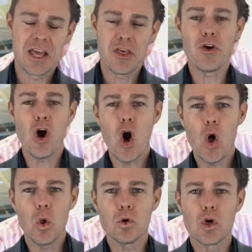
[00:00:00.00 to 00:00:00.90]
the
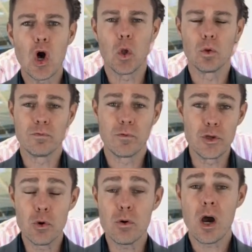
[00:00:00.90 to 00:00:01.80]
whole goal for
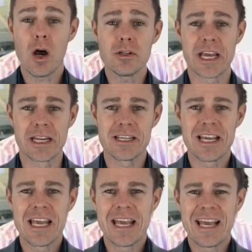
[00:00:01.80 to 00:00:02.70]
your content
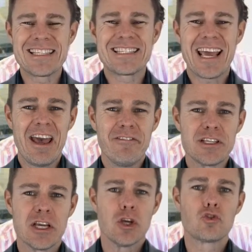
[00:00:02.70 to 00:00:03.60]
is to have
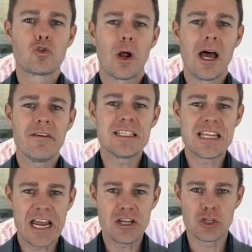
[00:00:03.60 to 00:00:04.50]
it drive
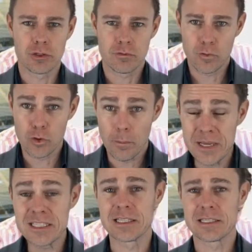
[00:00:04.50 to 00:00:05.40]
attention for your
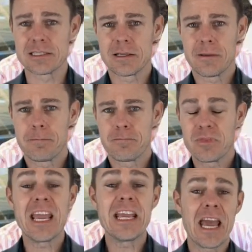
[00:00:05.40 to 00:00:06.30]
business,
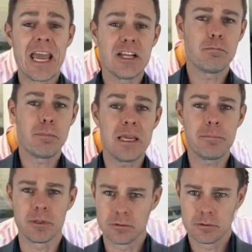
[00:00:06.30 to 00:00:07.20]
engage
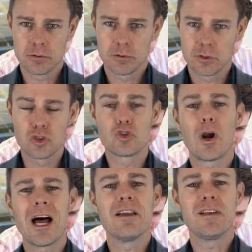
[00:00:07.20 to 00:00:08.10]
people,
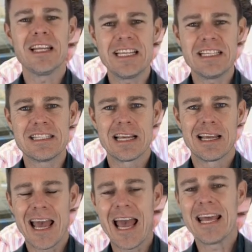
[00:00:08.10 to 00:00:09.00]
drive leads,
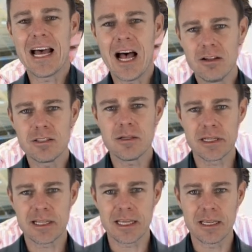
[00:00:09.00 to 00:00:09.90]
and
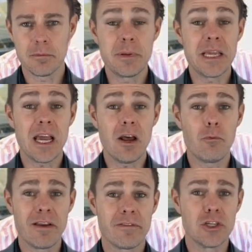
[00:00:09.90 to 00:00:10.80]
ultimately be a
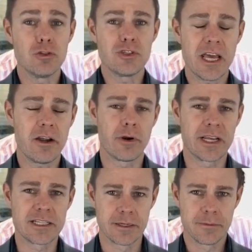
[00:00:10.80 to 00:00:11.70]
revenue
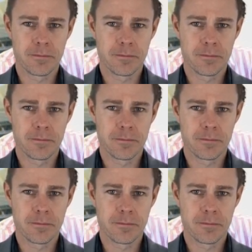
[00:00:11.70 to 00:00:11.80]
generator.